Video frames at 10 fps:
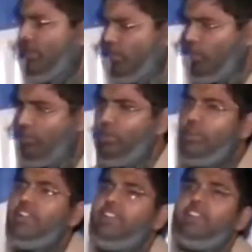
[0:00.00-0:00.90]
hai? Ye
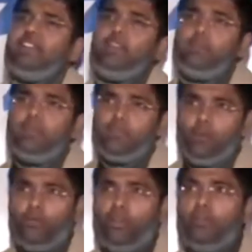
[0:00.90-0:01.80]
overall ek system ki
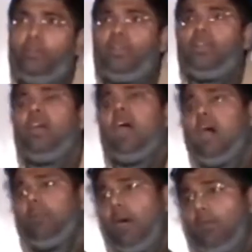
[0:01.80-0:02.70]
problem hai.
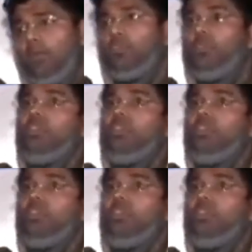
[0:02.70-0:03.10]
Ab hum log to